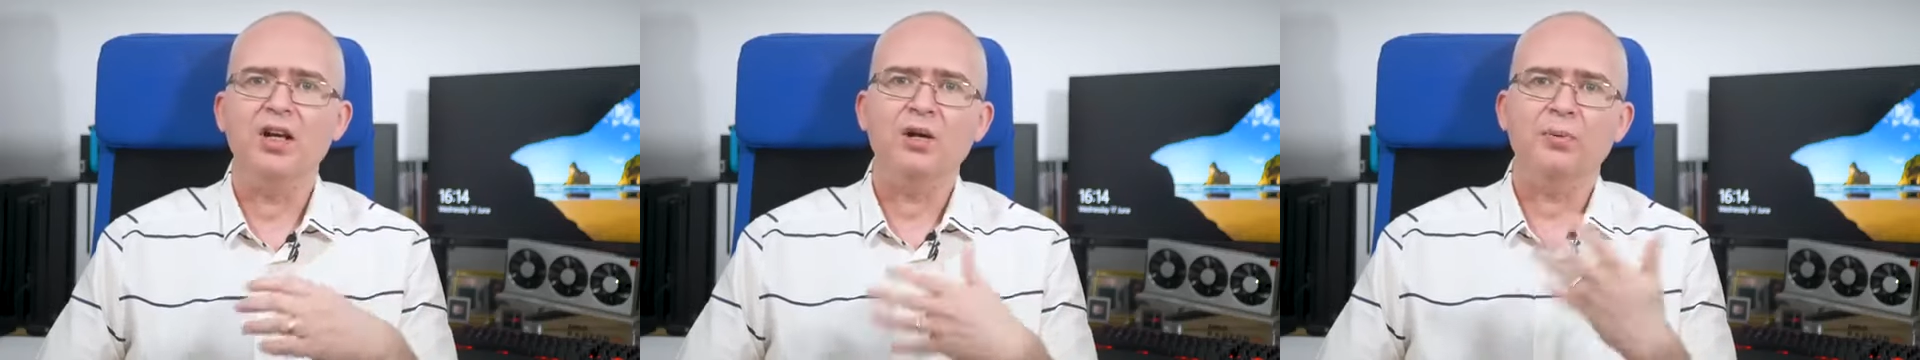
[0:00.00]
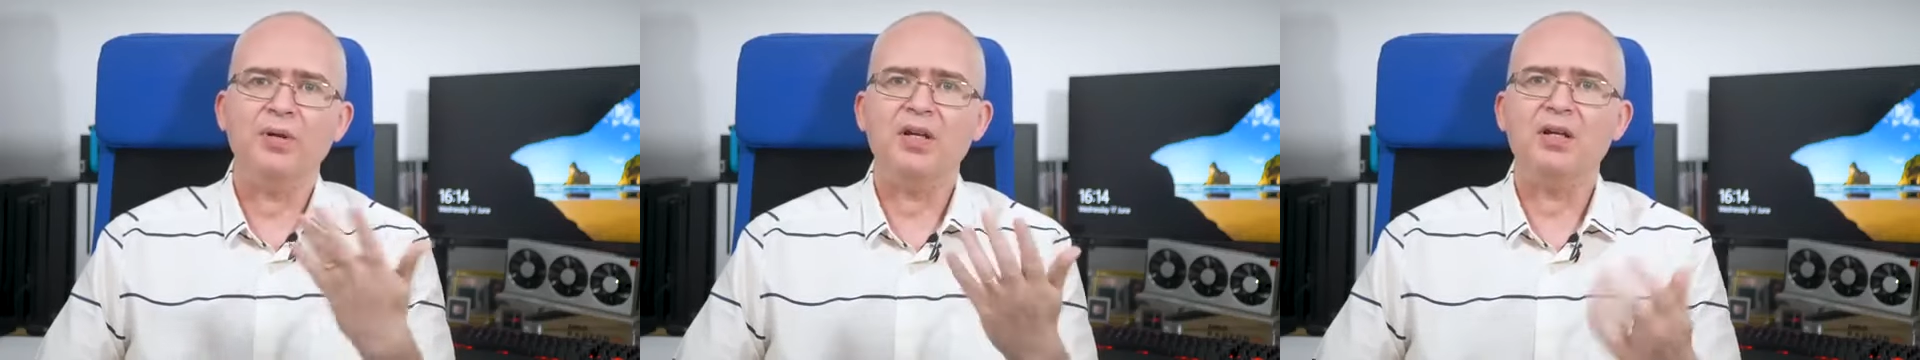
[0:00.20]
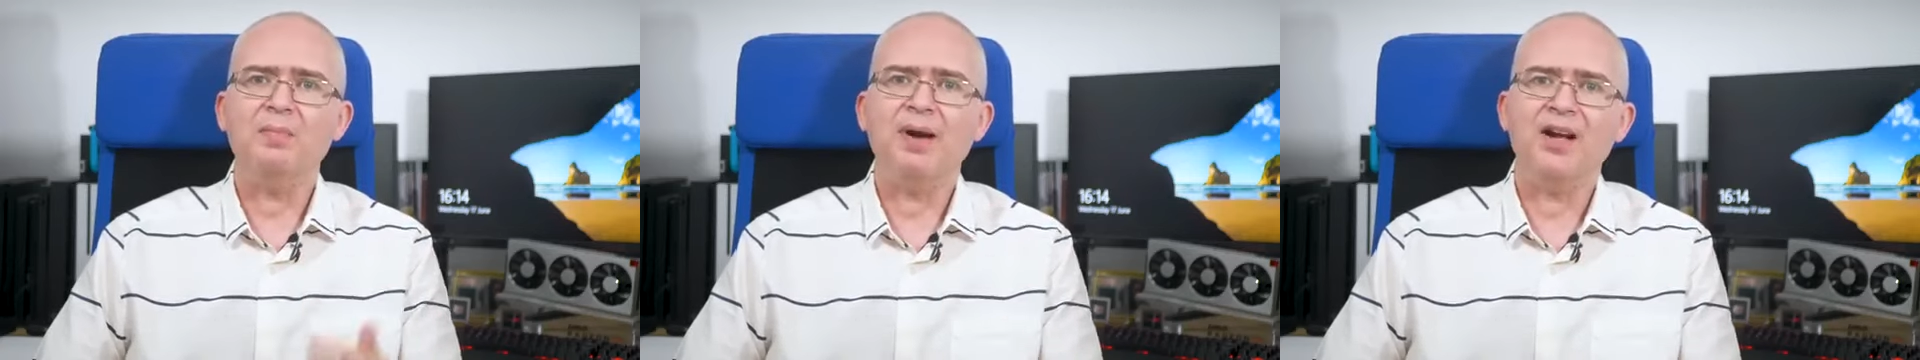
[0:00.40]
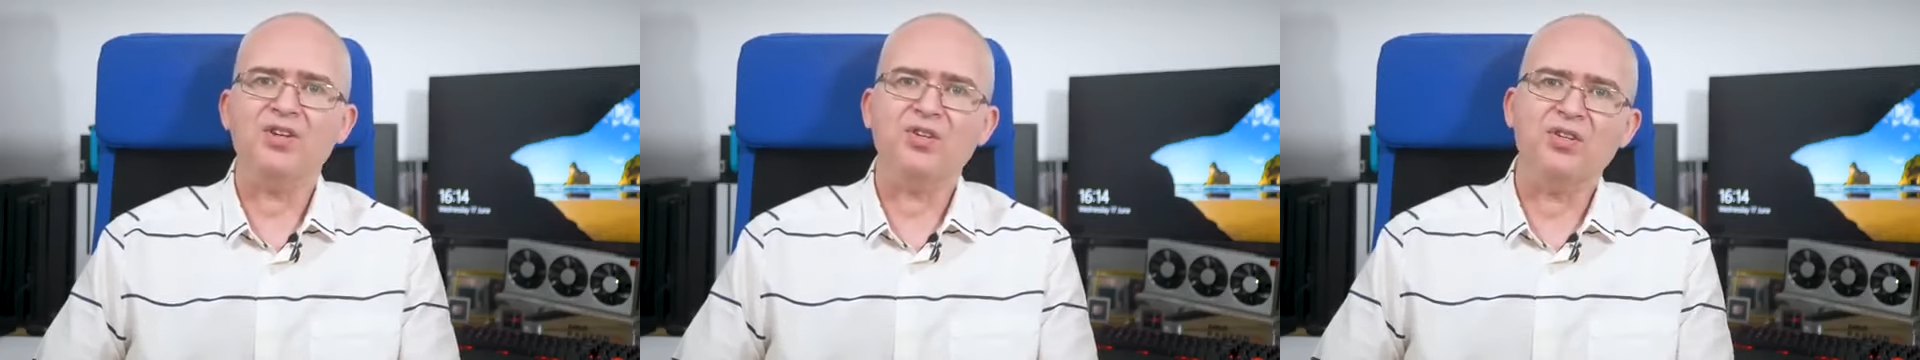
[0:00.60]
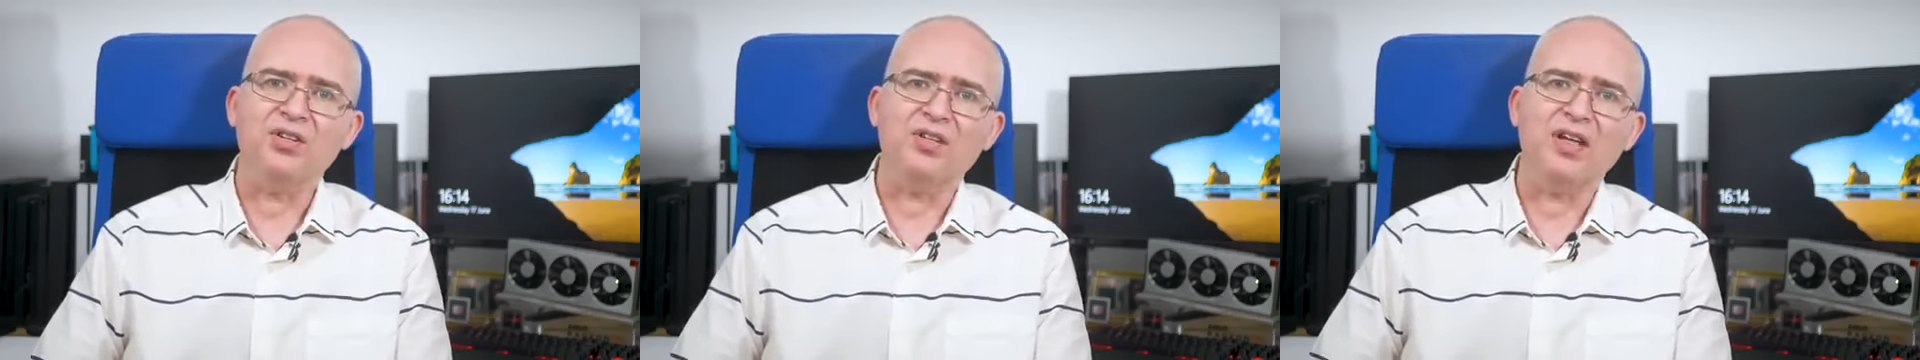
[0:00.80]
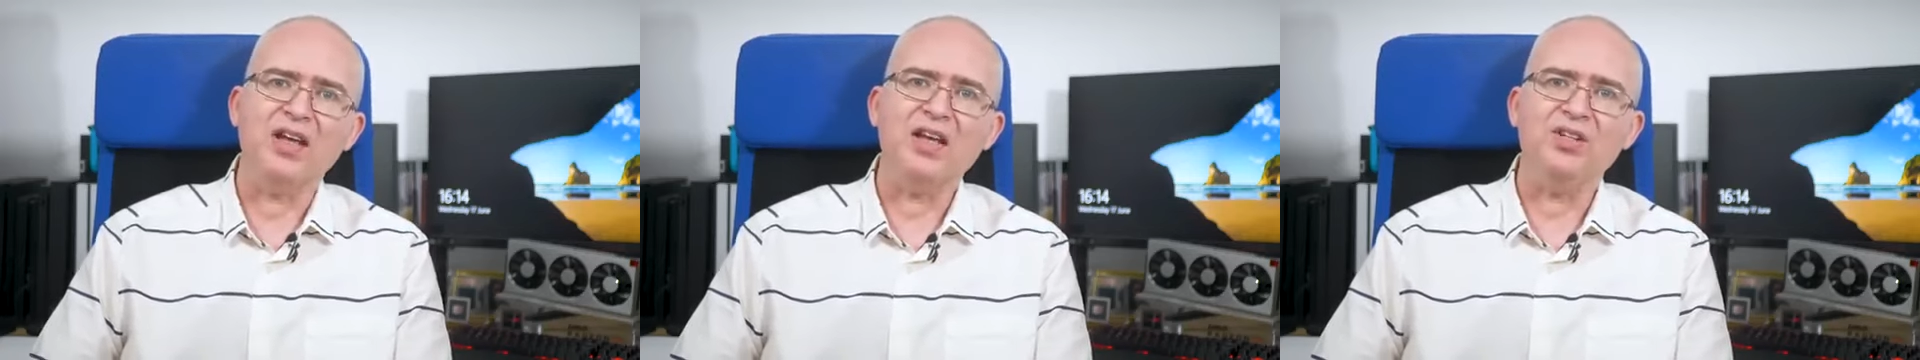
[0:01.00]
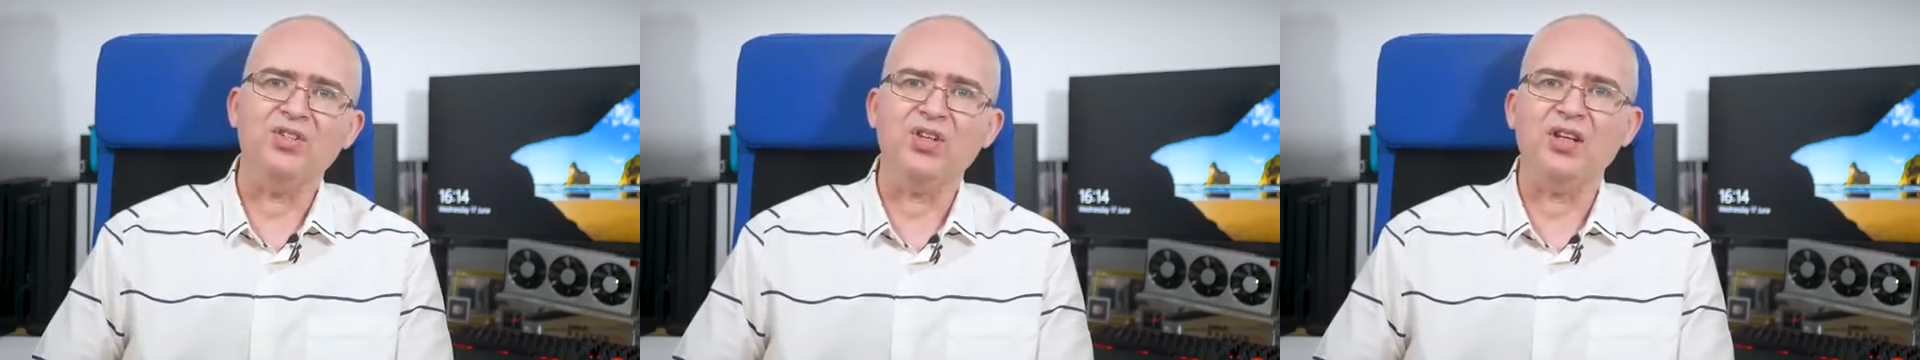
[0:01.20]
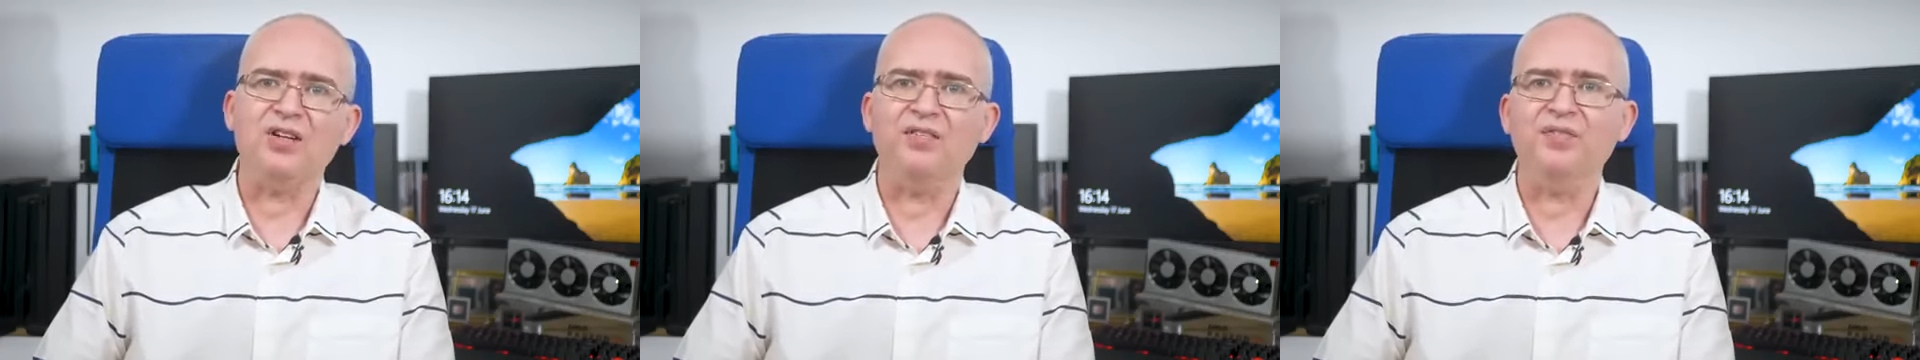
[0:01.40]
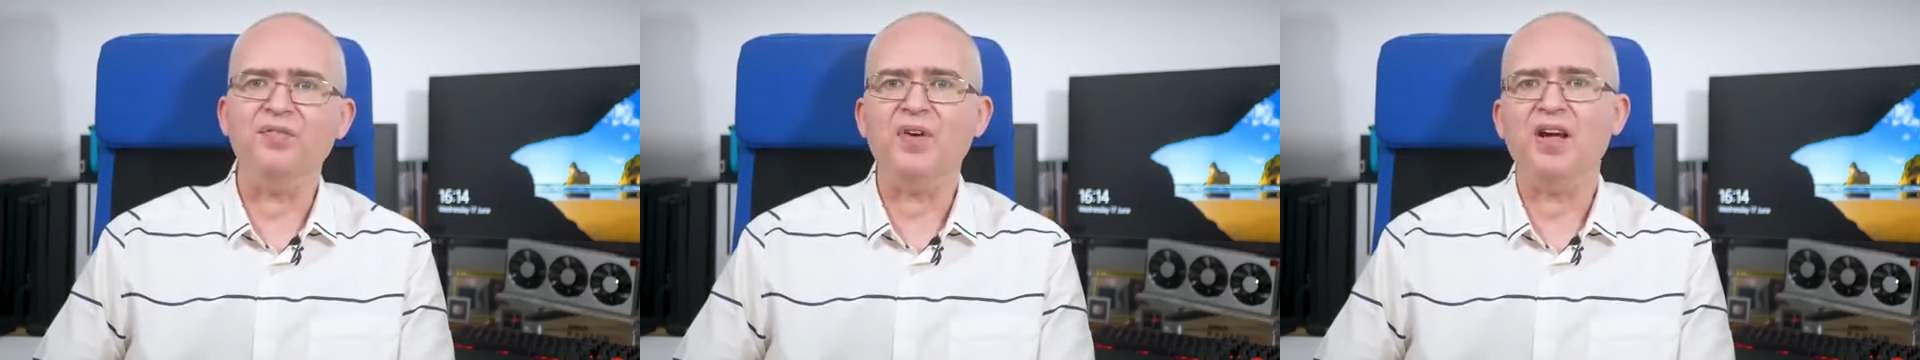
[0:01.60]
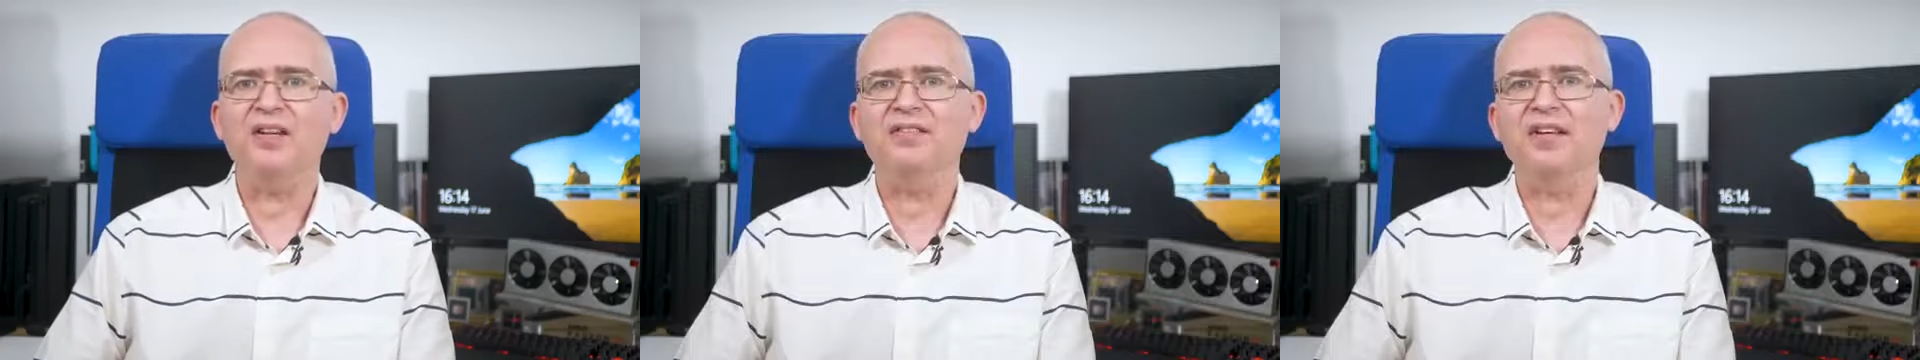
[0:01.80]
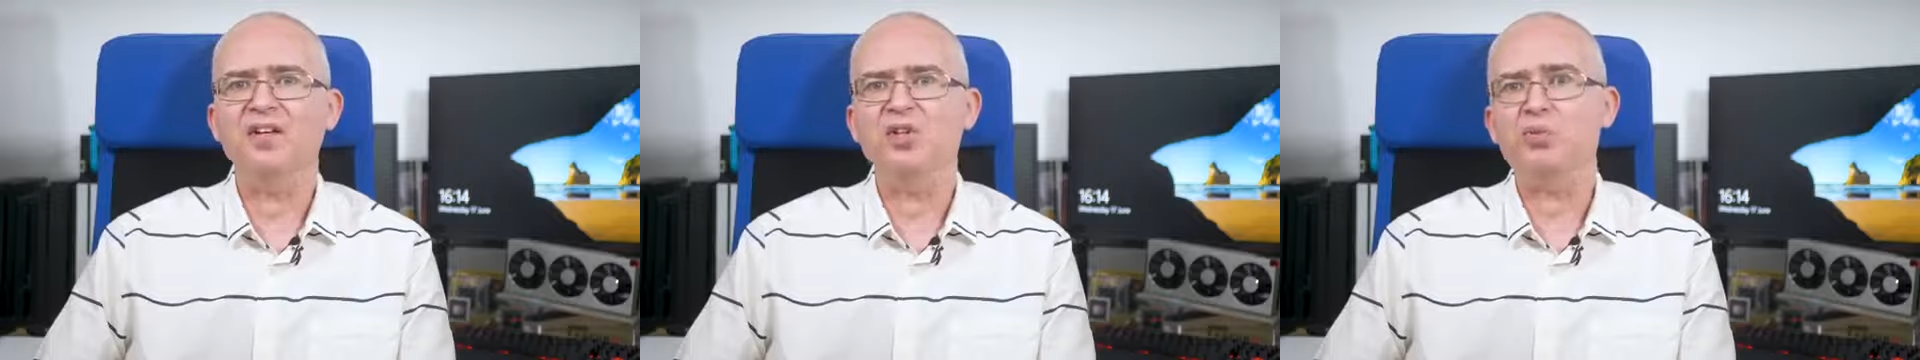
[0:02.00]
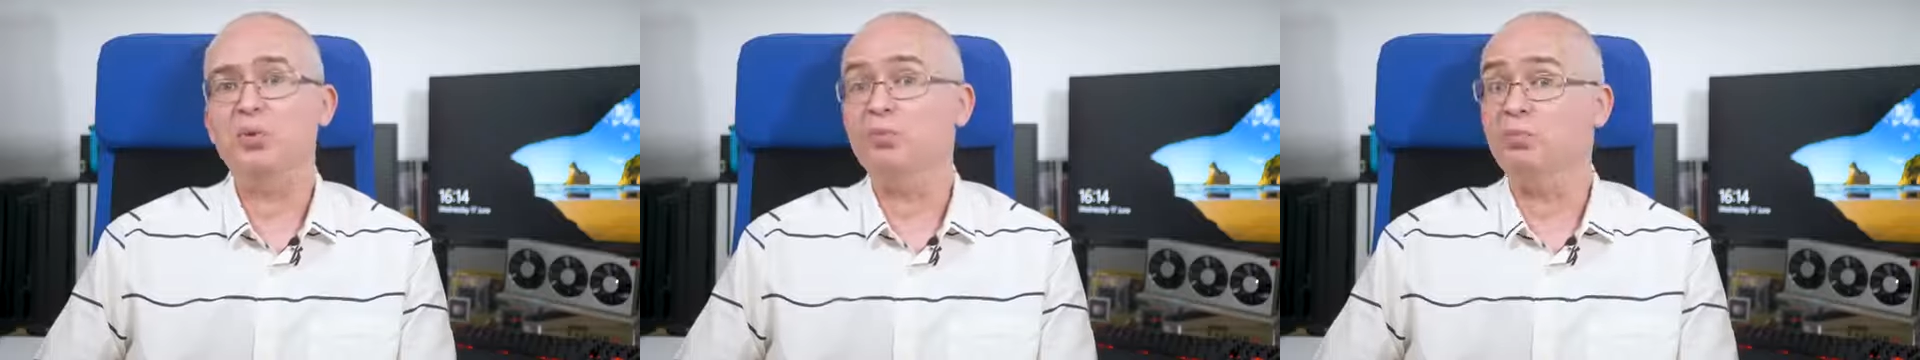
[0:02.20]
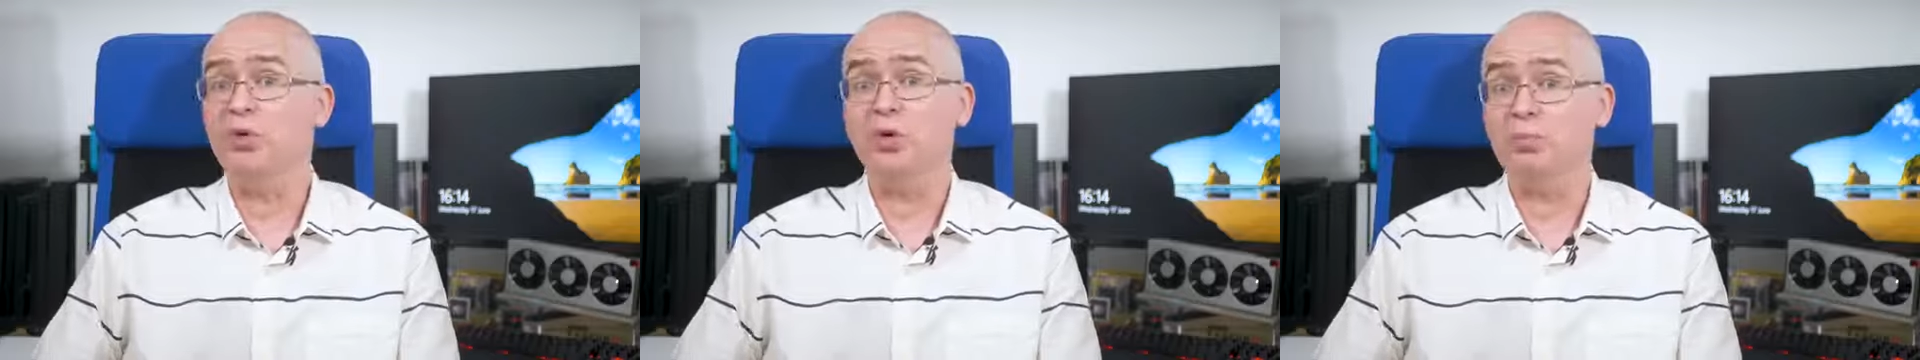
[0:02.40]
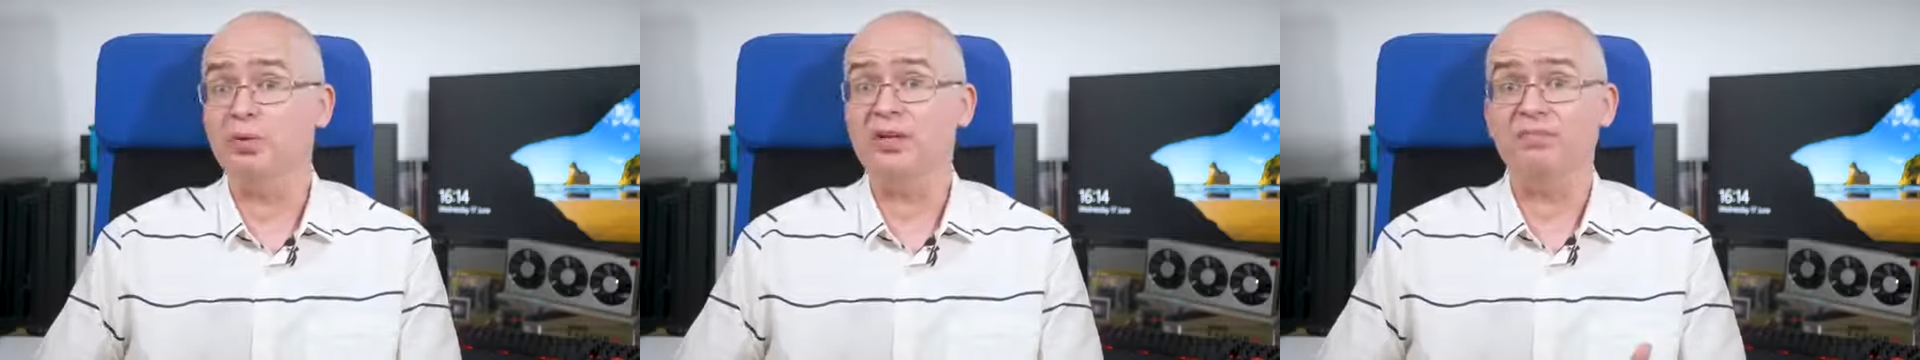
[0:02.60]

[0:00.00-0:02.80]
We can imagine that the heatsink and fan arrangement will be